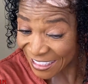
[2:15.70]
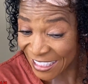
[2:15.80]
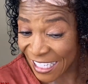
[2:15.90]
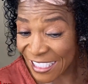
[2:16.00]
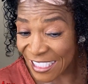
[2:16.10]

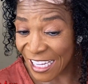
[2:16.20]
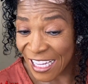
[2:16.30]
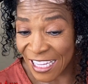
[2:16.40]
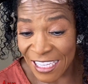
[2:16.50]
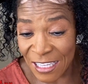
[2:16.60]
they said
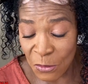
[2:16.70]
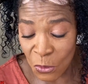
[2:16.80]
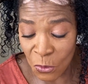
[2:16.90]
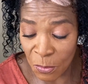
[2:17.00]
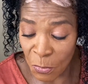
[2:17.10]
it gives
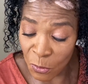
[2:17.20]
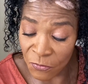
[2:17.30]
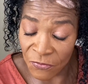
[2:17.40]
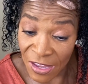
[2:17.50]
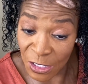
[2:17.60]
you the
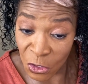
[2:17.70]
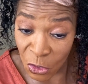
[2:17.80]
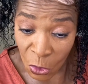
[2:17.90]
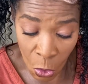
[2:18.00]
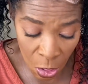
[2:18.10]

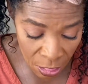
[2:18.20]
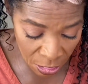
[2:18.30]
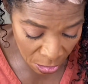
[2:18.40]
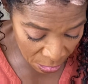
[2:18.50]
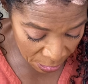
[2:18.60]
professional
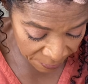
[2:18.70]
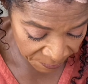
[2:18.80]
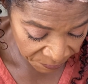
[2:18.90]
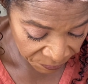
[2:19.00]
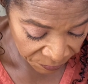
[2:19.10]
look.
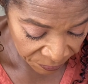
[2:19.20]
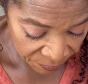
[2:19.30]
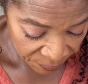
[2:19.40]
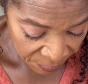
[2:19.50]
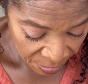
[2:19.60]

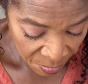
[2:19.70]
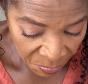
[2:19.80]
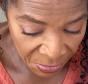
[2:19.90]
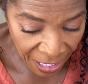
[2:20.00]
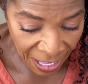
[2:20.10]

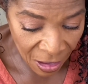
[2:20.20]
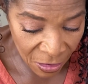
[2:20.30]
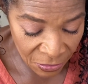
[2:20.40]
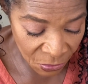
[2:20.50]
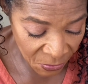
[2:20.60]
But I
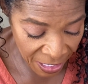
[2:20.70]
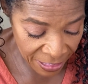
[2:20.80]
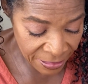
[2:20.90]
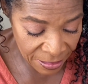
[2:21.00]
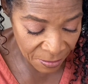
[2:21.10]
also
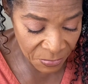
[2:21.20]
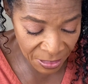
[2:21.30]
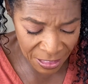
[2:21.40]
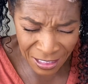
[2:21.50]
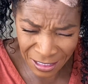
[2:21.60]
had
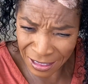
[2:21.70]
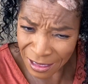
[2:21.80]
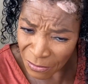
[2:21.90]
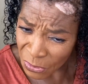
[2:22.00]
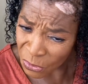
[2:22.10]
something
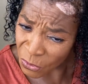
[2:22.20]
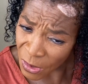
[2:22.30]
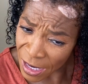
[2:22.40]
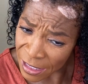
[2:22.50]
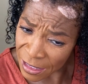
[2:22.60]
I was
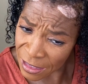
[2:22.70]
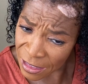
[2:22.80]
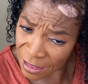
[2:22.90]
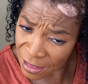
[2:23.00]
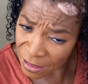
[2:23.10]
trying. Is
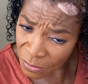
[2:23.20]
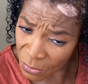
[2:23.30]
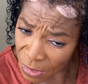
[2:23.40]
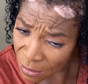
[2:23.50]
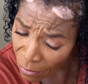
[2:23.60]
it this
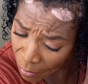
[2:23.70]
one?